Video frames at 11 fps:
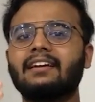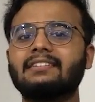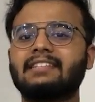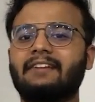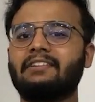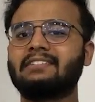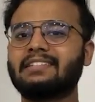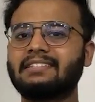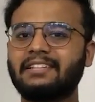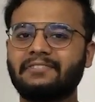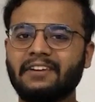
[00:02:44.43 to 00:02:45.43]

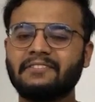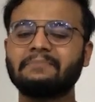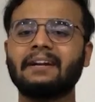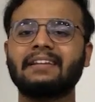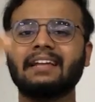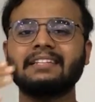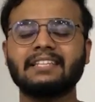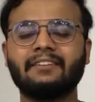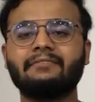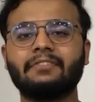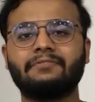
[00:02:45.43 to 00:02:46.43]
765 is better than
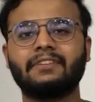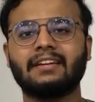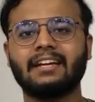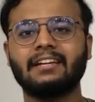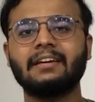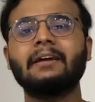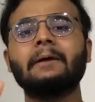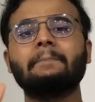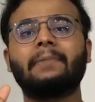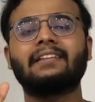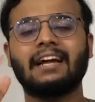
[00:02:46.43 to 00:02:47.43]
750, right?
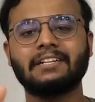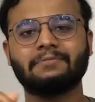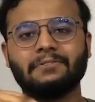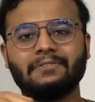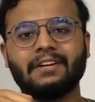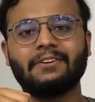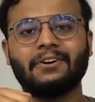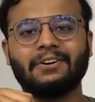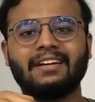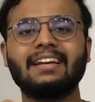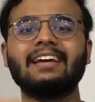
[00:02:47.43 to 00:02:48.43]
But that's where we are wrong,